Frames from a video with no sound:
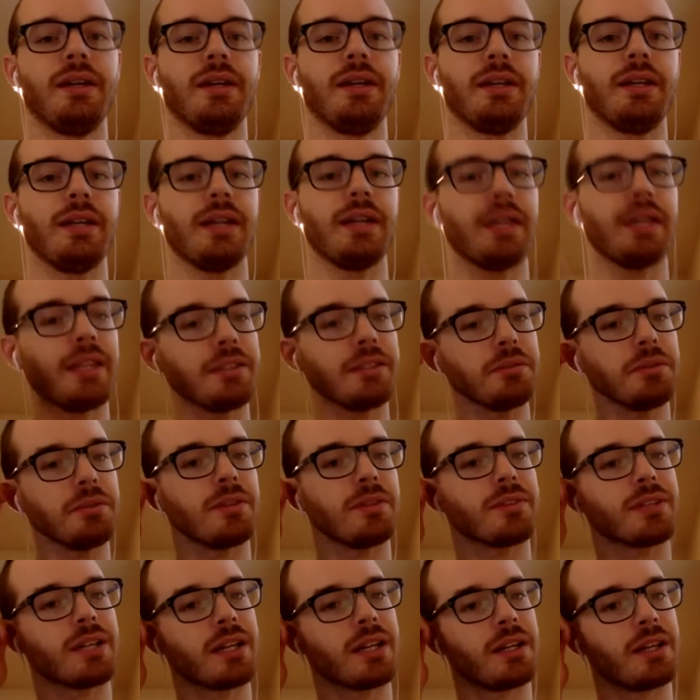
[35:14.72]
yeah, and that's what
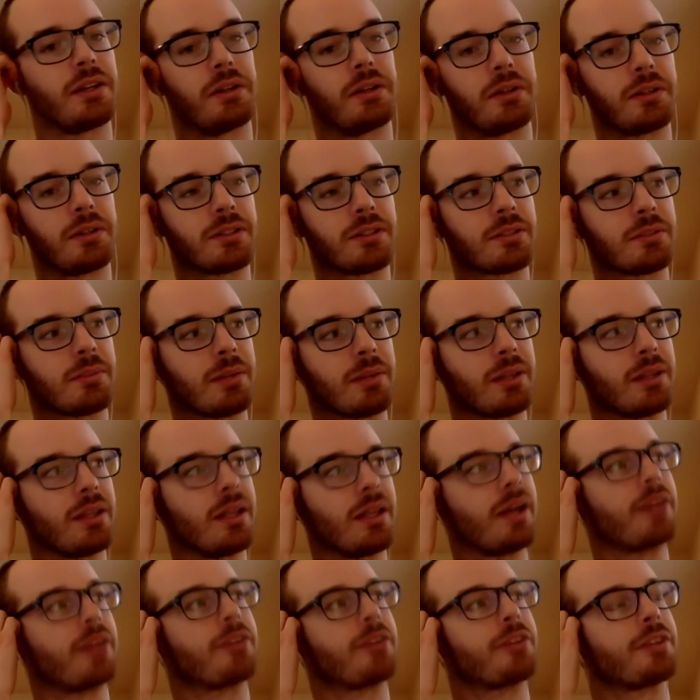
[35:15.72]
I've kind of noticed about a
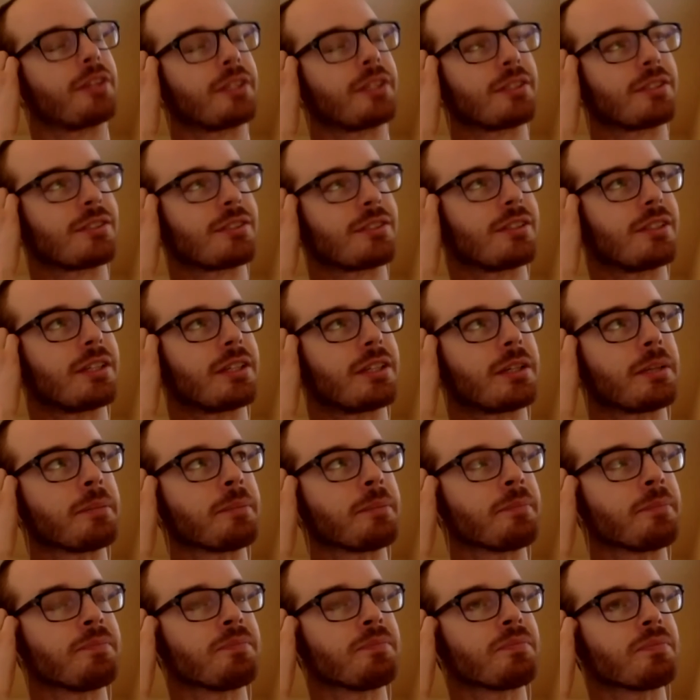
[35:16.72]
lot of things. Like
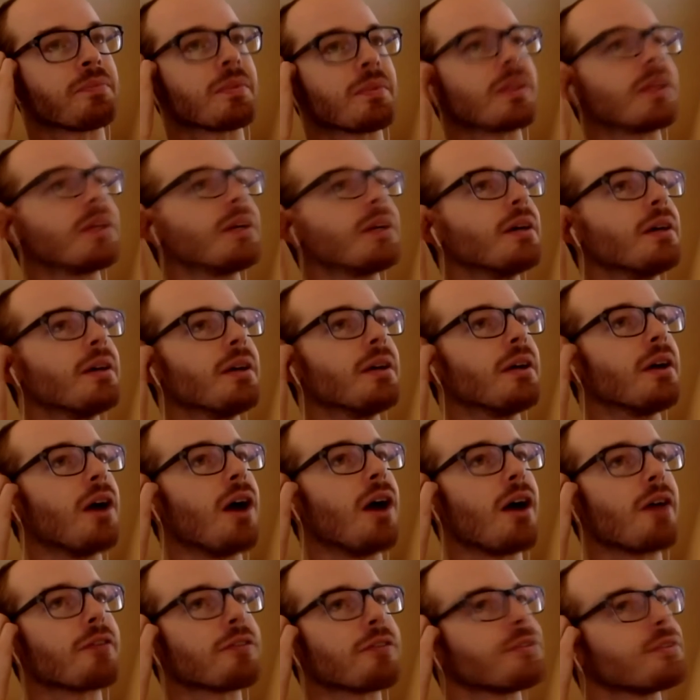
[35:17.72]

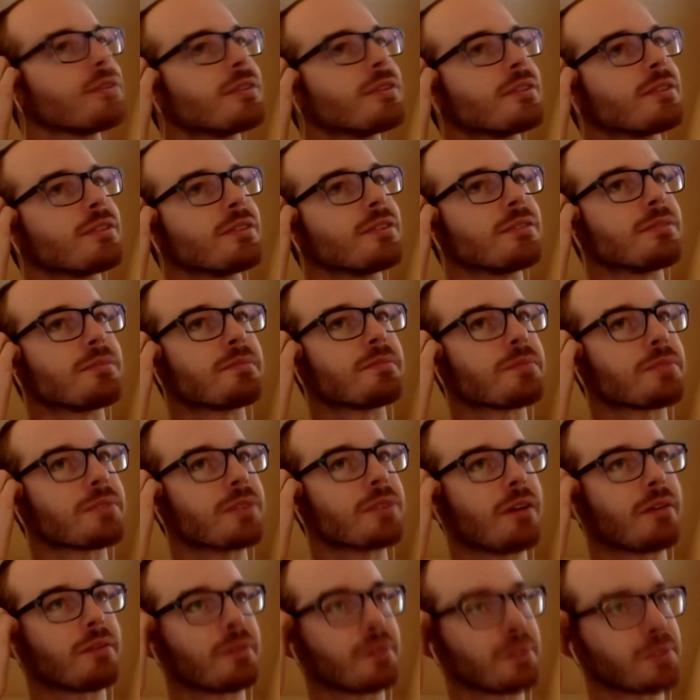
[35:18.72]
often
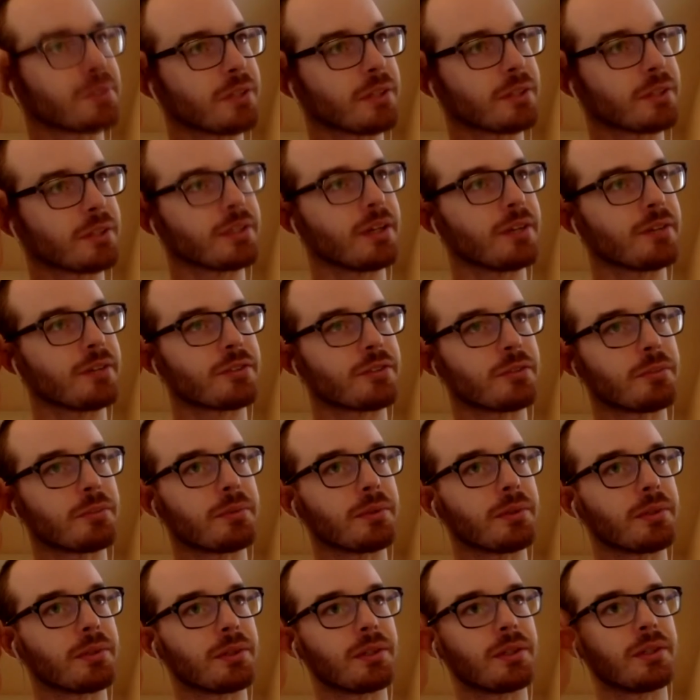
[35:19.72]
software starts off
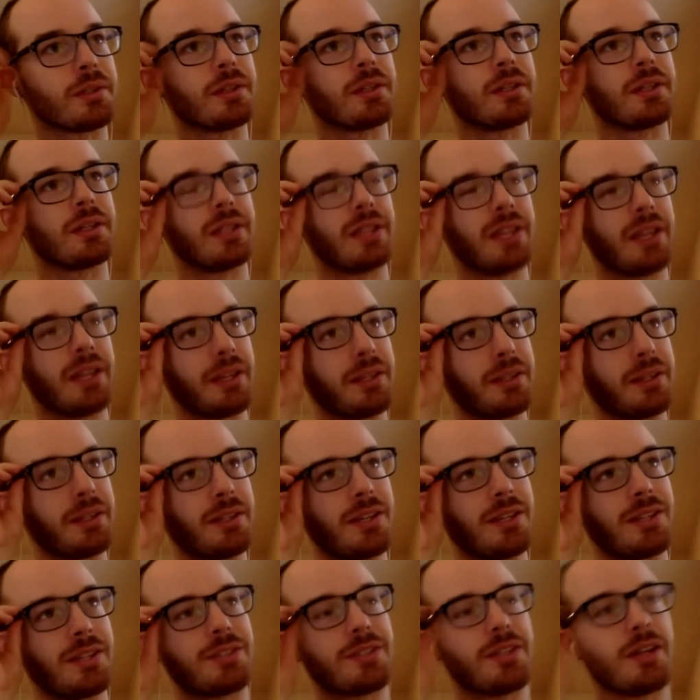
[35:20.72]
super like
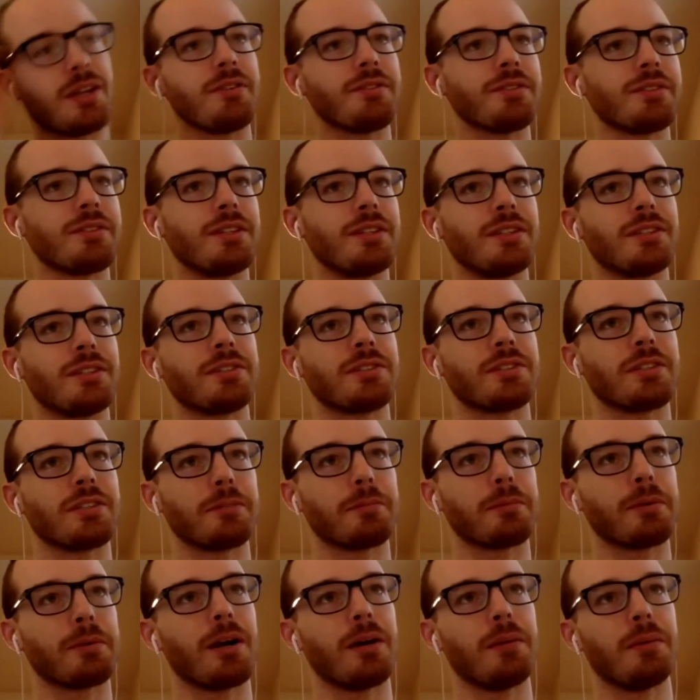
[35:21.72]
it solves an
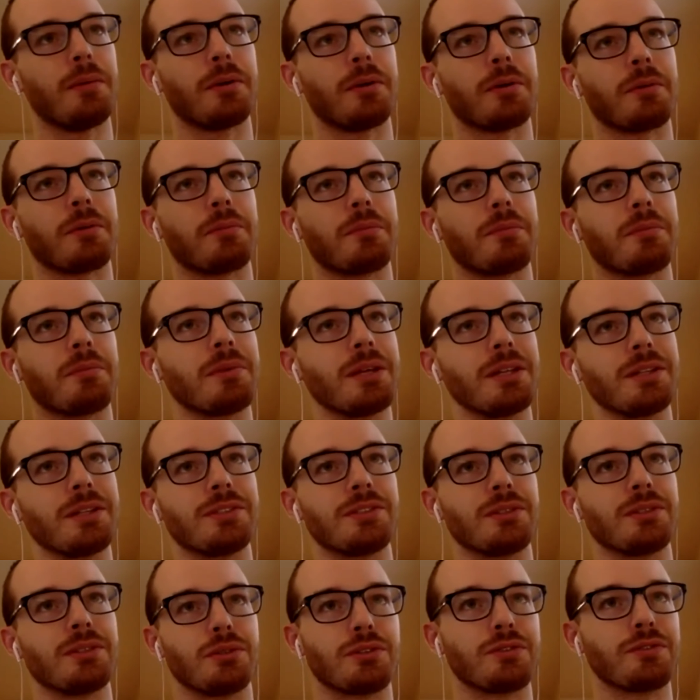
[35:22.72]
interesting problem,
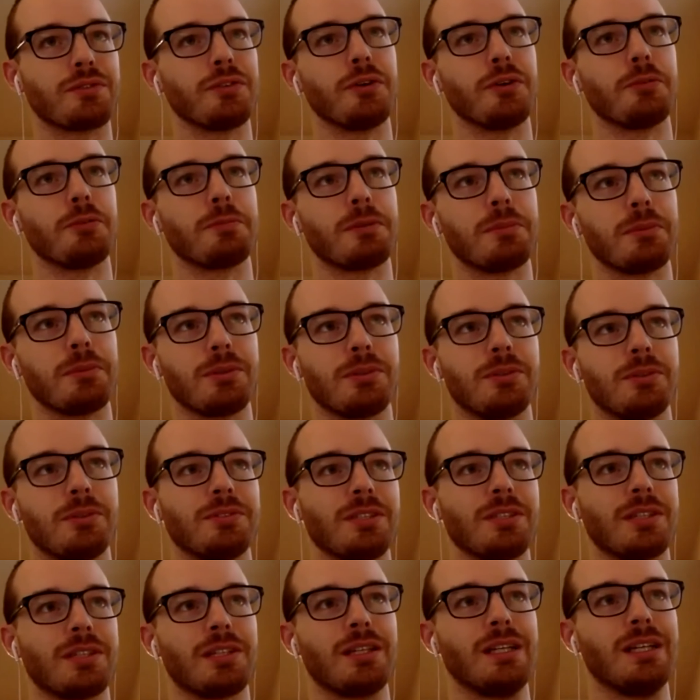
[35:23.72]
it's useful, people
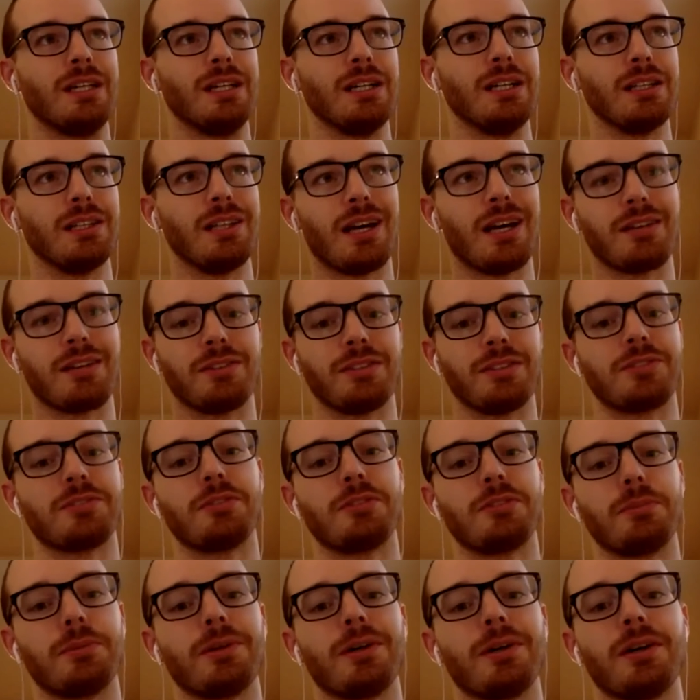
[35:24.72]
use it, a lot of it's
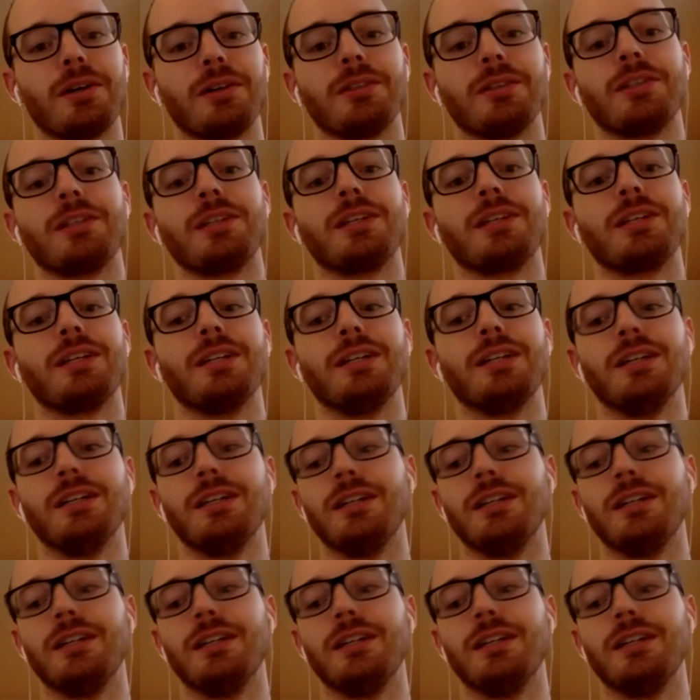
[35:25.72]
super ugly